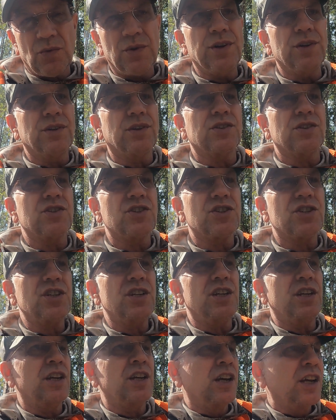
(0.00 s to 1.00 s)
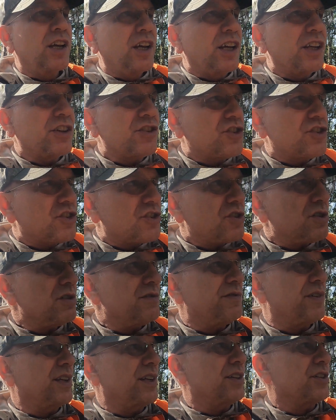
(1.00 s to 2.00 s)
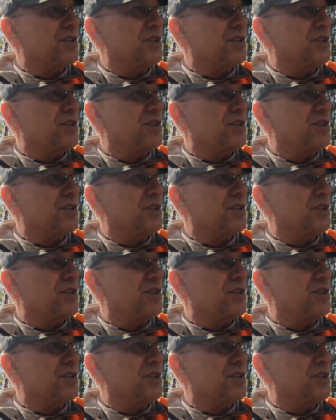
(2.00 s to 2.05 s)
where you can see and survey,